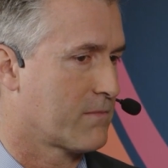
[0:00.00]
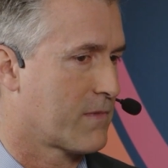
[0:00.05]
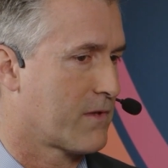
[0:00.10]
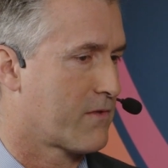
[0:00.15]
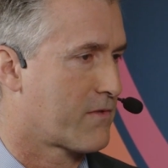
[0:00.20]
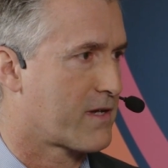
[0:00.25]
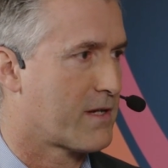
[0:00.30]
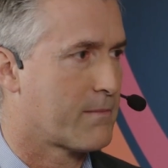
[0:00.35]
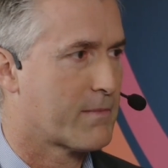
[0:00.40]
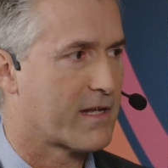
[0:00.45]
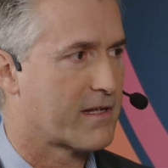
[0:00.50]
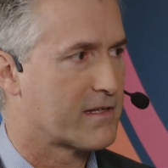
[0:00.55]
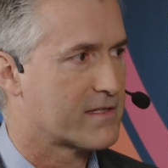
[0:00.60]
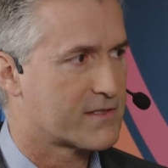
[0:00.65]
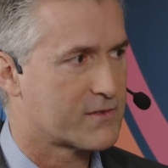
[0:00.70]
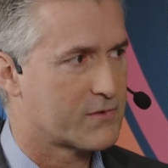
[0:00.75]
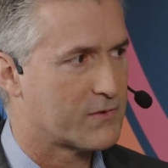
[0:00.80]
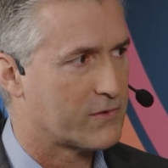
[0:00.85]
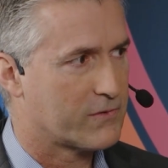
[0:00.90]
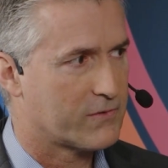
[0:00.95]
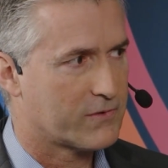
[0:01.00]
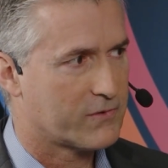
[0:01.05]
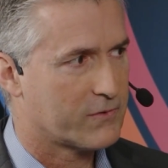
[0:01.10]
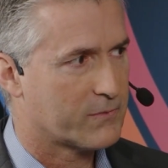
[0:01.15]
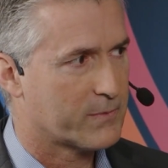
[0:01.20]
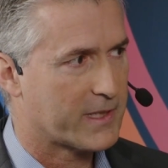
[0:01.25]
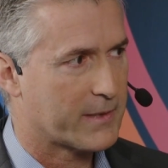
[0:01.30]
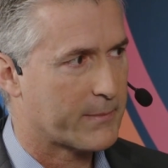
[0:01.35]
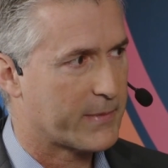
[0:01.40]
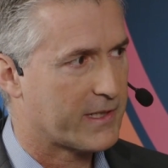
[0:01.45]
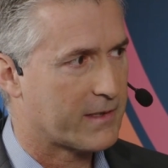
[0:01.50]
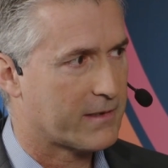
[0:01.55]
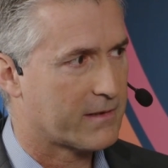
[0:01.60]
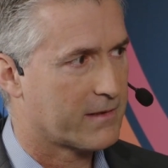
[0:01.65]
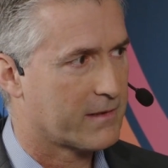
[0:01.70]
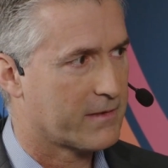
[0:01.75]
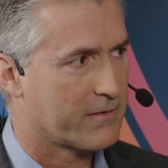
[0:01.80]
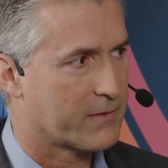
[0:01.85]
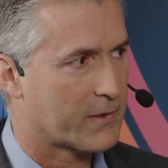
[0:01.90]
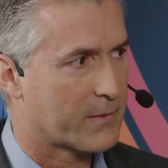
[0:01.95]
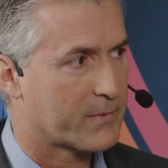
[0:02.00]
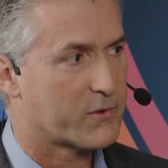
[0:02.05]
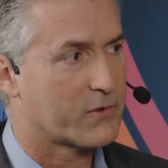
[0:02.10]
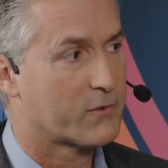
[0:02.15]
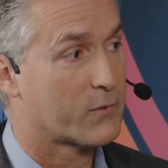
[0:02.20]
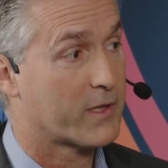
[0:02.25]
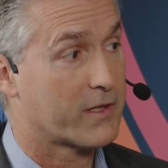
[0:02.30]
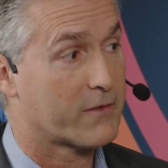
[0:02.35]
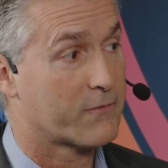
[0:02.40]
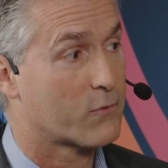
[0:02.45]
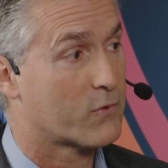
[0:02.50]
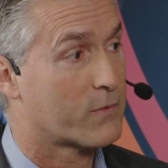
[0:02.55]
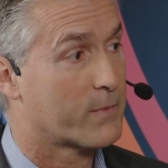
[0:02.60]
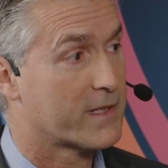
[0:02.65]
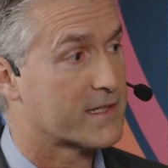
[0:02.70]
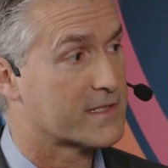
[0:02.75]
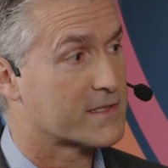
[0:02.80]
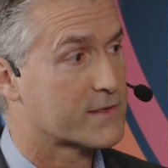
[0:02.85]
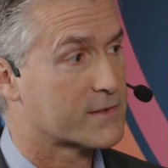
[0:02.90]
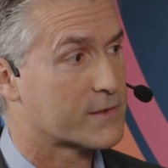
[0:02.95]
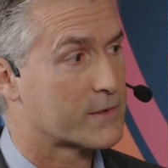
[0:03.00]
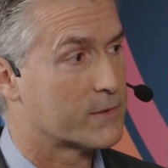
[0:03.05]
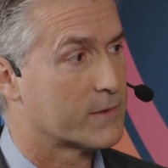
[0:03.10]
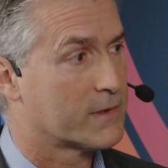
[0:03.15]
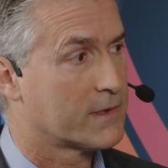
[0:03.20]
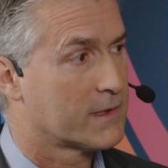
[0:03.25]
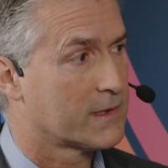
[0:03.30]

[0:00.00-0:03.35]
3 months to maybe even up to 24 months or so.